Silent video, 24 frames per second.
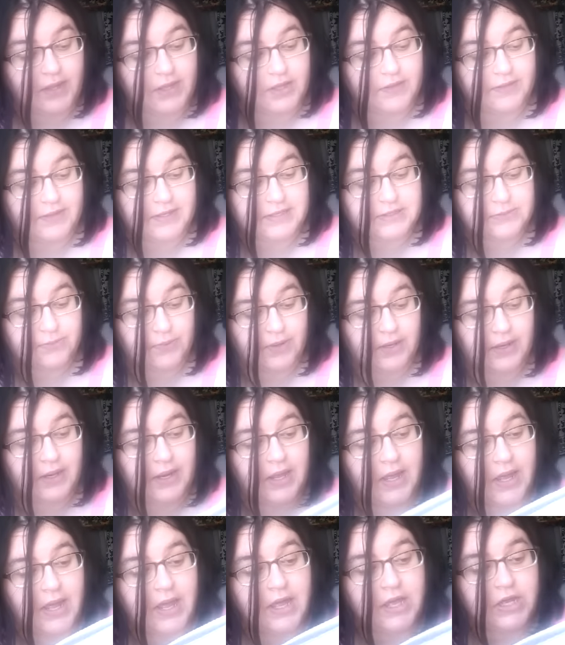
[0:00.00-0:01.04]
This one,
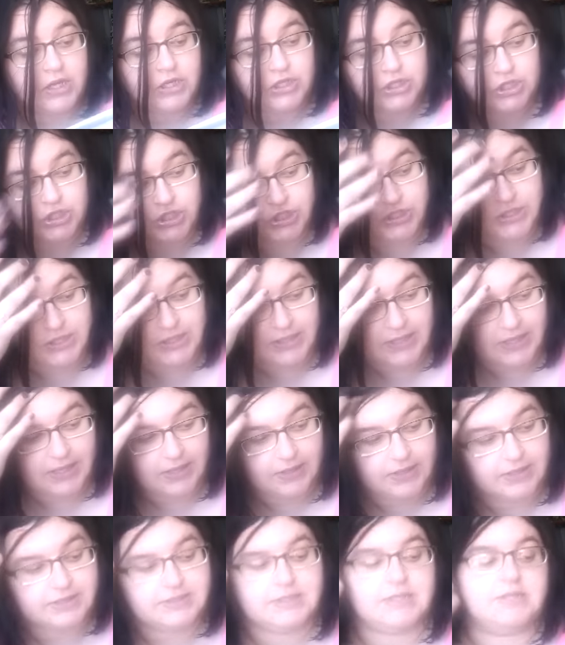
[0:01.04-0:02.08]

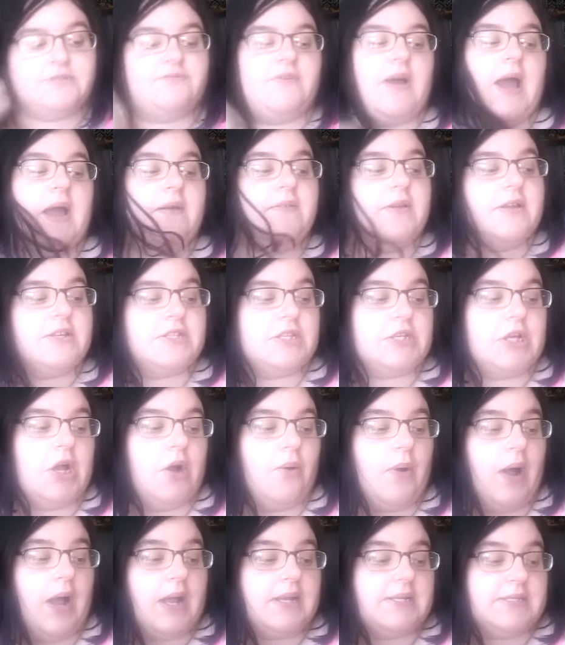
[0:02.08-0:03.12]
it says 5 years
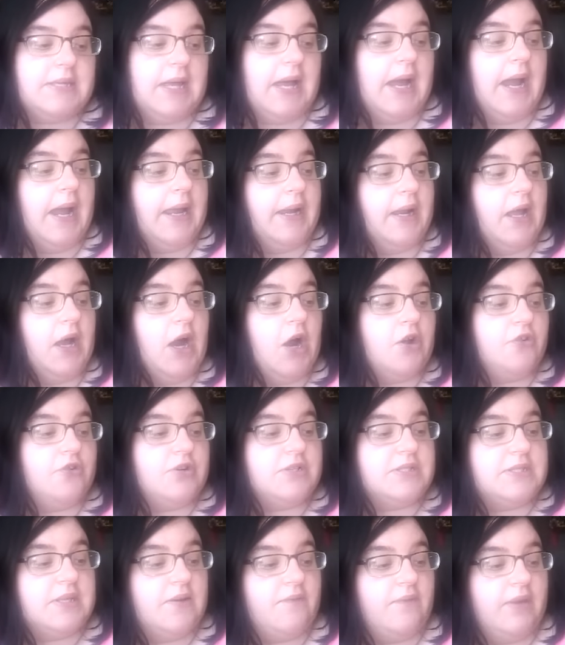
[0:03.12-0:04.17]
ago I died
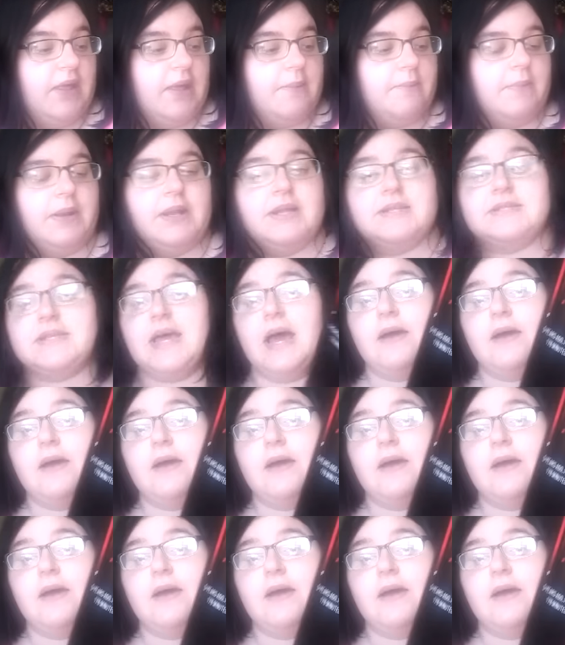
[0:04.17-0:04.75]
178 minutes